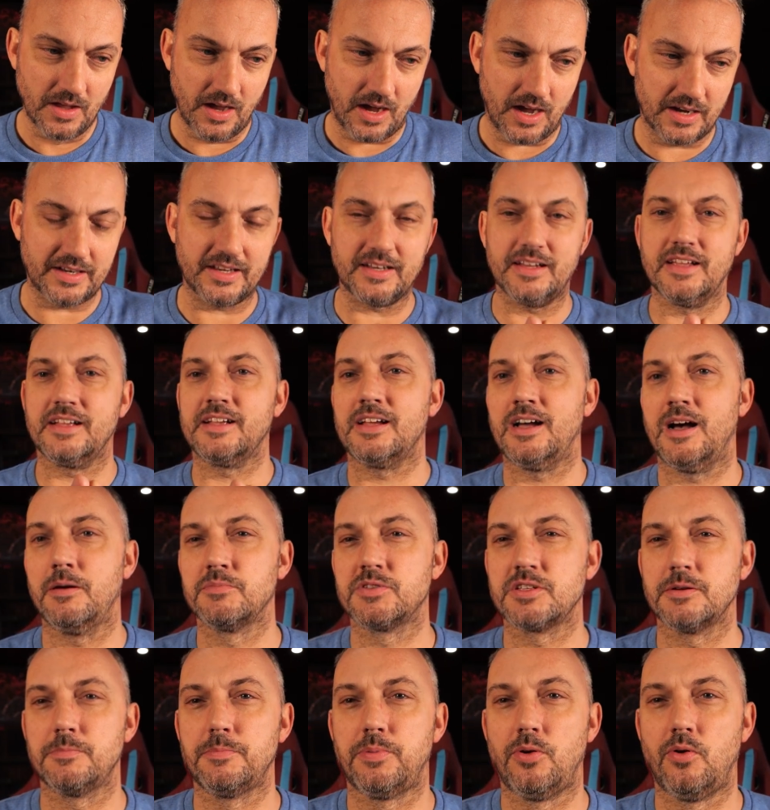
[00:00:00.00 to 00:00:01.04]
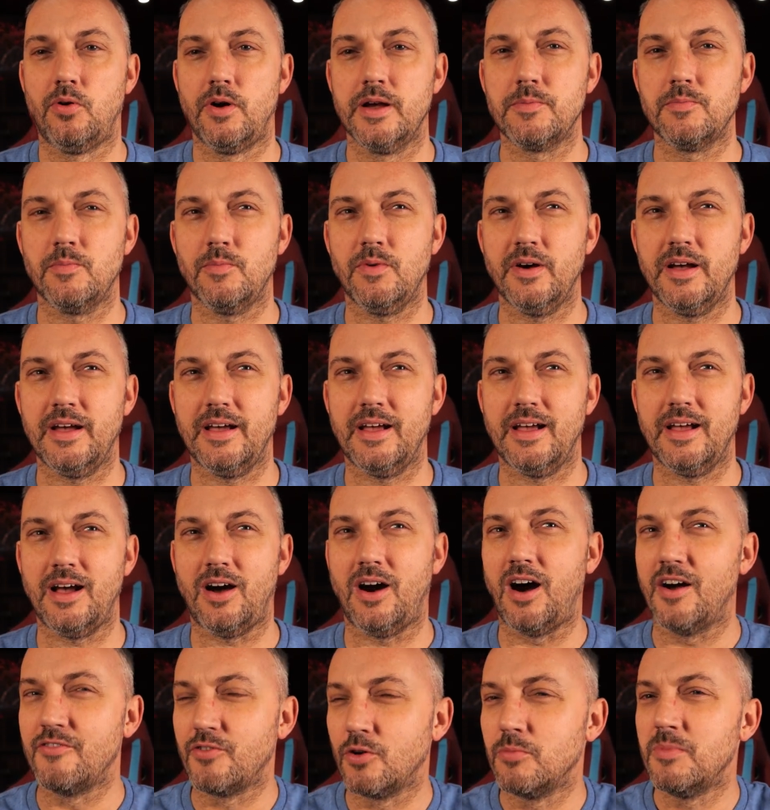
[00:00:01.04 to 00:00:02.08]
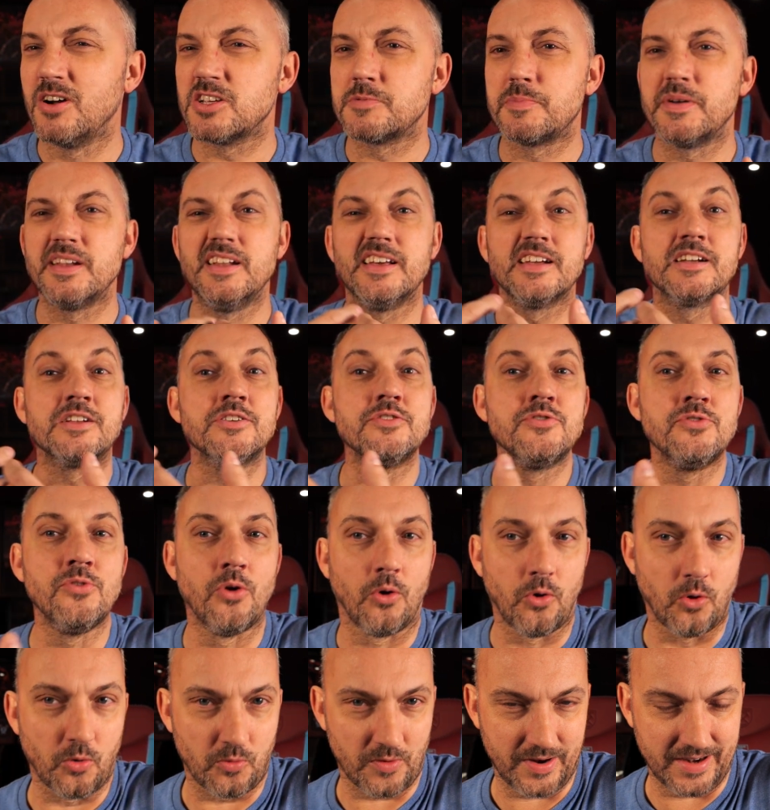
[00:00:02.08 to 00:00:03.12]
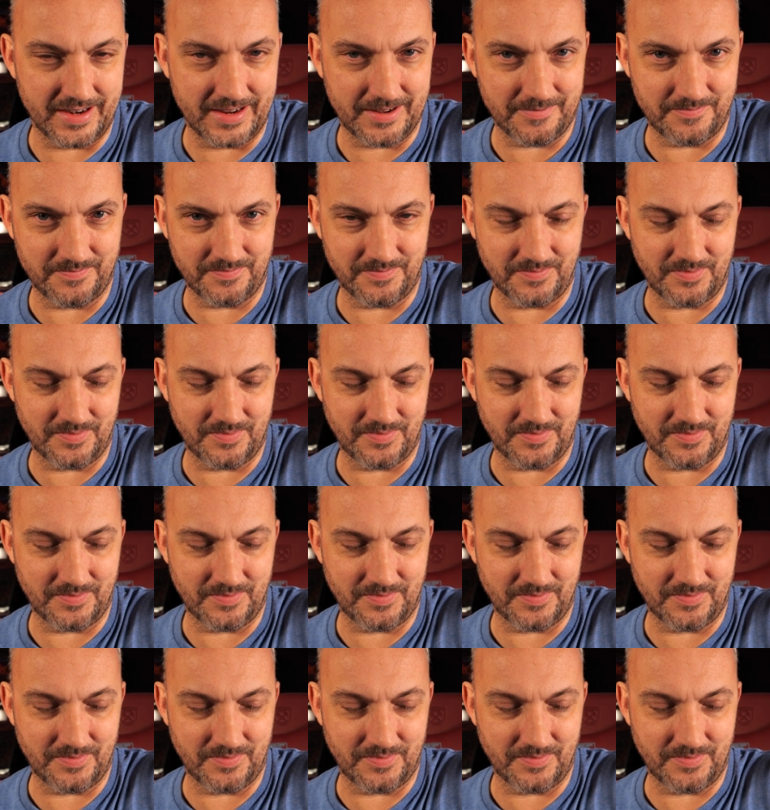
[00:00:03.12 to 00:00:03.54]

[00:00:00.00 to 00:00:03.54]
I think there comes a point where I've almost been ignoring it